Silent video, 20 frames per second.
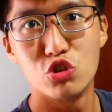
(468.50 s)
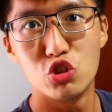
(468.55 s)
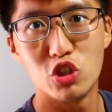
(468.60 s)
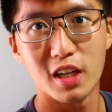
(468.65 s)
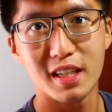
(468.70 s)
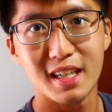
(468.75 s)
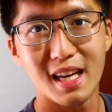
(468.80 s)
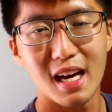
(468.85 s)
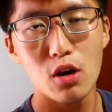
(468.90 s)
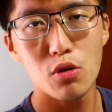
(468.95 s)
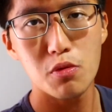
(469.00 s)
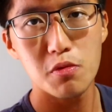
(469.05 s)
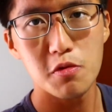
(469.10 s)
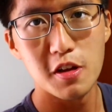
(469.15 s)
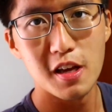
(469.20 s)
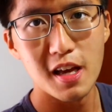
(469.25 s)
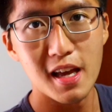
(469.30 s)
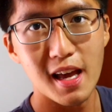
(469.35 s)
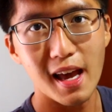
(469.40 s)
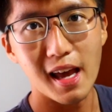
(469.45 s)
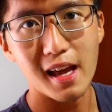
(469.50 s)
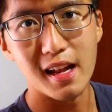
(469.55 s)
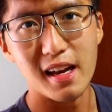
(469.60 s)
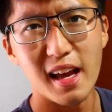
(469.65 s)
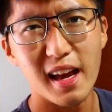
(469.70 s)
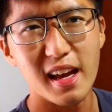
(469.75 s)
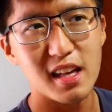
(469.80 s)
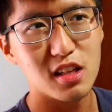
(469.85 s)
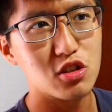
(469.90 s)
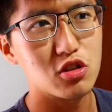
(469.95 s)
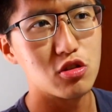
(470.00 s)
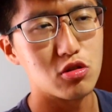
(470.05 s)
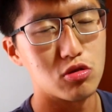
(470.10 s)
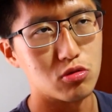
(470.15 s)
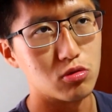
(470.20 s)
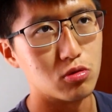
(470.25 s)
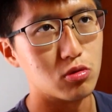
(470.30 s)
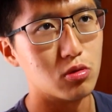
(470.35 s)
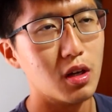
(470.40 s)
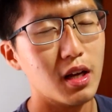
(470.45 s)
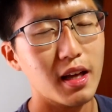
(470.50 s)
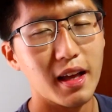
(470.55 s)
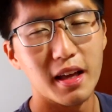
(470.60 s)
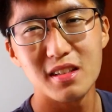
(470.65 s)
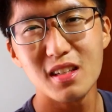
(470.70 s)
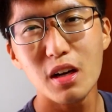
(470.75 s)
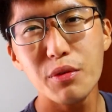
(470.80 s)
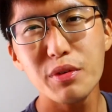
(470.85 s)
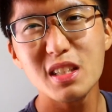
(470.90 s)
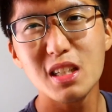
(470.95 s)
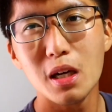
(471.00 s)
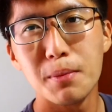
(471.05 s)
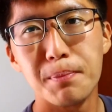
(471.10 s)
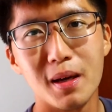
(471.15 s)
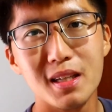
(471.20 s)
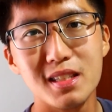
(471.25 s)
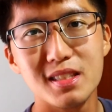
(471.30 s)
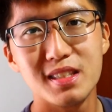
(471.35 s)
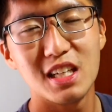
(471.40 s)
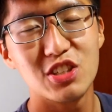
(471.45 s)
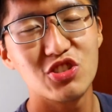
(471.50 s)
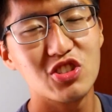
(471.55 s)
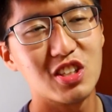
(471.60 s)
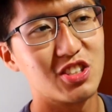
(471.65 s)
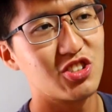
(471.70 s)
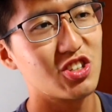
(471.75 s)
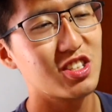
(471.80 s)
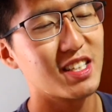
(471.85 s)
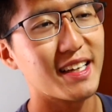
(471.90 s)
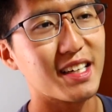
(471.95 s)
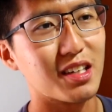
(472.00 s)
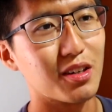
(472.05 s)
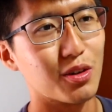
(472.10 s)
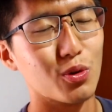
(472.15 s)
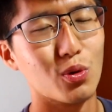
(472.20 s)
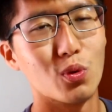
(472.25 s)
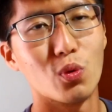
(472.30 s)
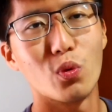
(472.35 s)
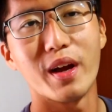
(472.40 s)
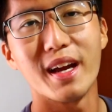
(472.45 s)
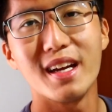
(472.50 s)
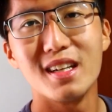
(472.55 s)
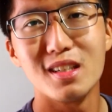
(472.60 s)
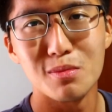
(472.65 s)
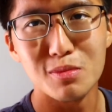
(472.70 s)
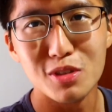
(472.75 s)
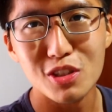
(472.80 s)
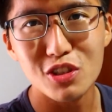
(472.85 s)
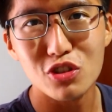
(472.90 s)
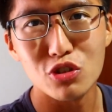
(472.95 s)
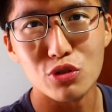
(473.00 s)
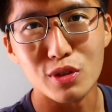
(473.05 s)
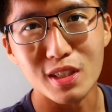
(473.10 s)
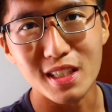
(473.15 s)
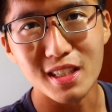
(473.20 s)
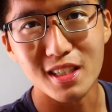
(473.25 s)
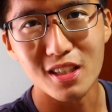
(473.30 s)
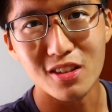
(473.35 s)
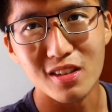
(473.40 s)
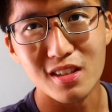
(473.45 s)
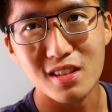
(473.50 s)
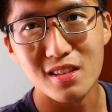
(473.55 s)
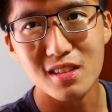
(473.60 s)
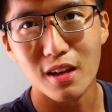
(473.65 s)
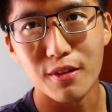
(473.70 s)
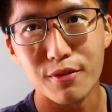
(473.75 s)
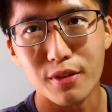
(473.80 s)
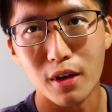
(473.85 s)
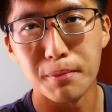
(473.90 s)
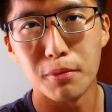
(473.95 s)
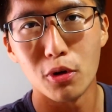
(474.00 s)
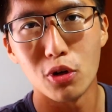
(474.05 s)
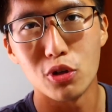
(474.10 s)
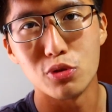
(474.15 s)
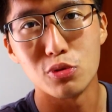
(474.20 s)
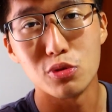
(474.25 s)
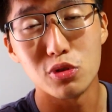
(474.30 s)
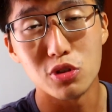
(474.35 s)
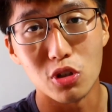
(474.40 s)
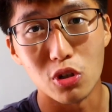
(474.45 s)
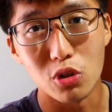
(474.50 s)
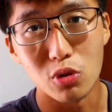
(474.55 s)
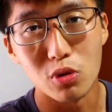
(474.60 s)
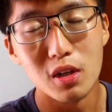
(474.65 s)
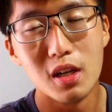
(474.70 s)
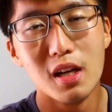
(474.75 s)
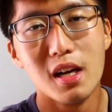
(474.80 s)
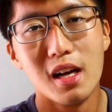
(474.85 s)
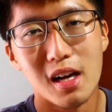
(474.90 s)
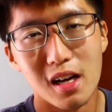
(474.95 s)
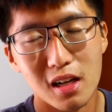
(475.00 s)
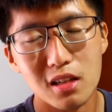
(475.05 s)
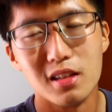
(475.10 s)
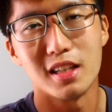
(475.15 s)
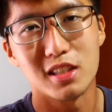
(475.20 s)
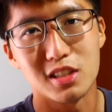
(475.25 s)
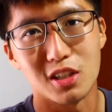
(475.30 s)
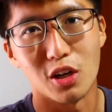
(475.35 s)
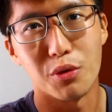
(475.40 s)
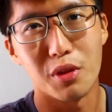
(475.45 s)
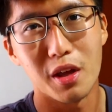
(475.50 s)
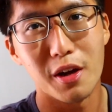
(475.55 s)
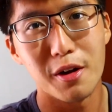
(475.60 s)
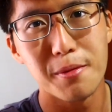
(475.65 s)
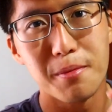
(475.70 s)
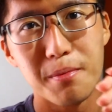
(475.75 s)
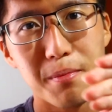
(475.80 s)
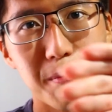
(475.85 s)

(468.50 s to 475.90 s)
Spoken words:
check out, and head to, it's not really a bus station, it's just like a random street here in Safranbolu. So let's go there.